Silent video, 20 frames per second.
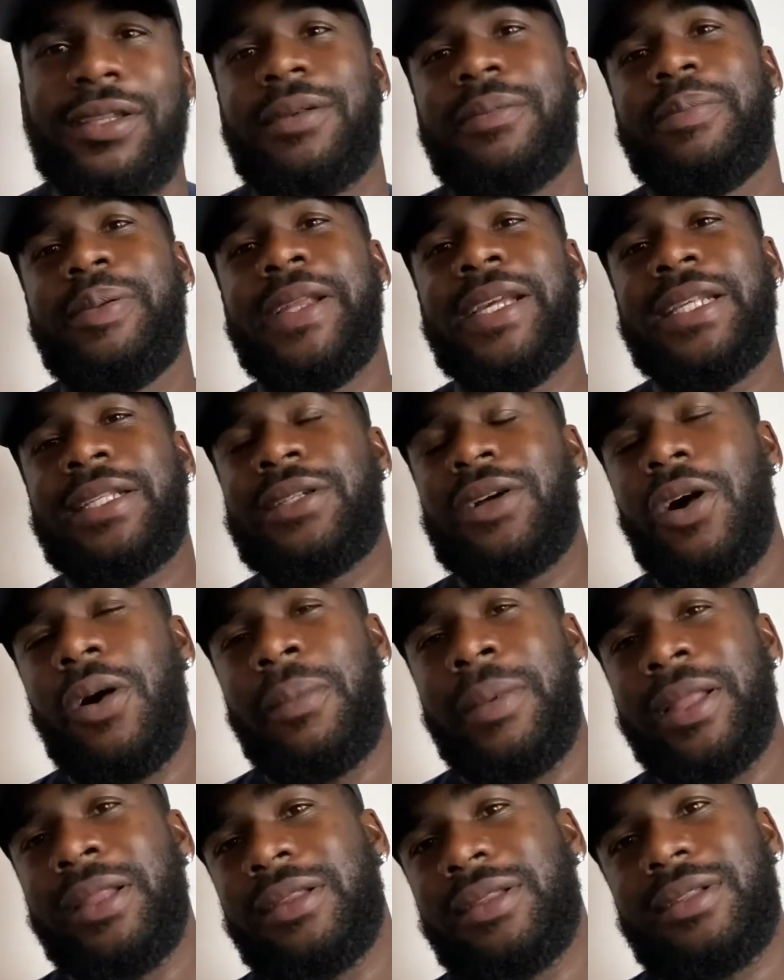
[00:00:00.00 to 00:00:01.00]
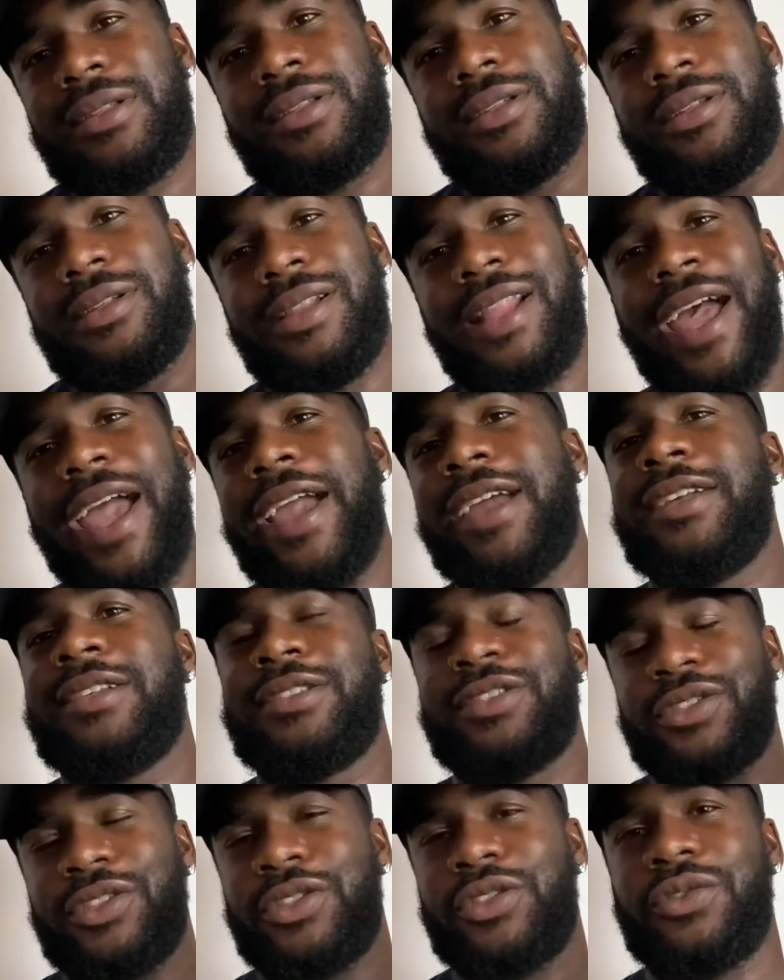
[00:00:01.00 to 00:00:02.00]
Please comment, like,
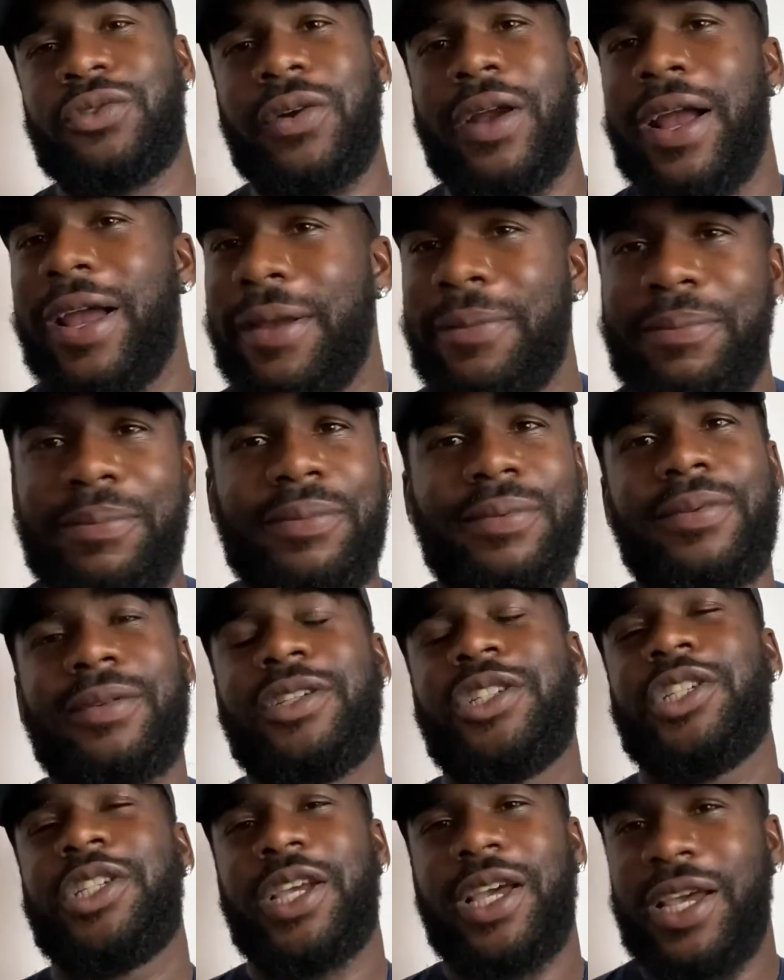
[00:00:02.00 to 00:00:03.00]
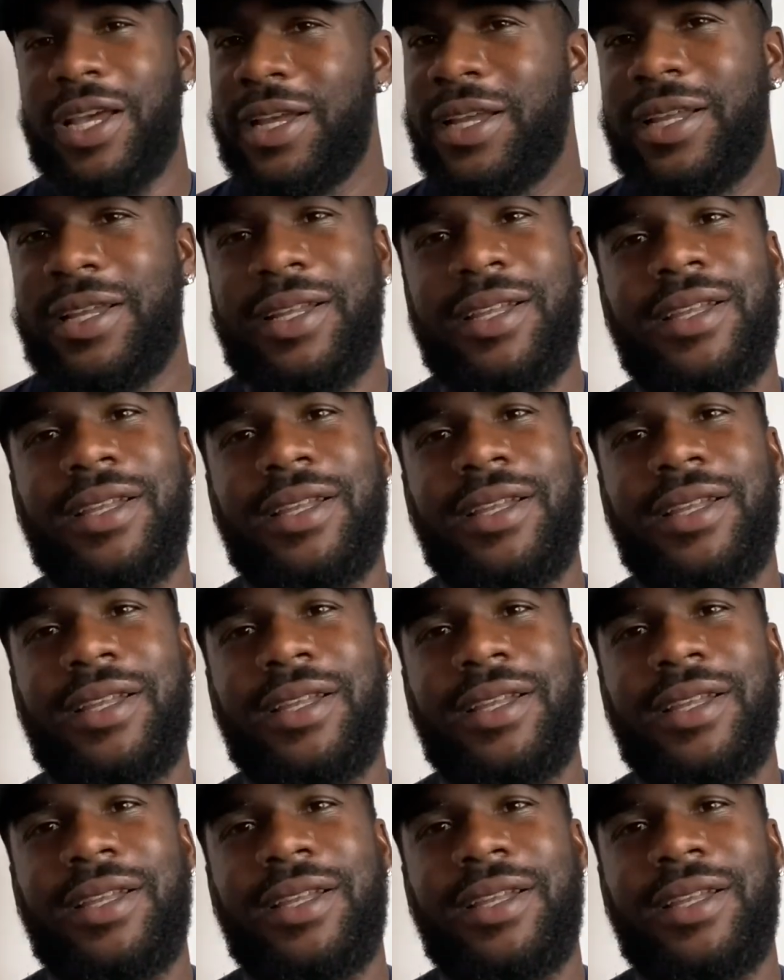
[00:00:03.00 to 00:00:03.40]
subscribe, share,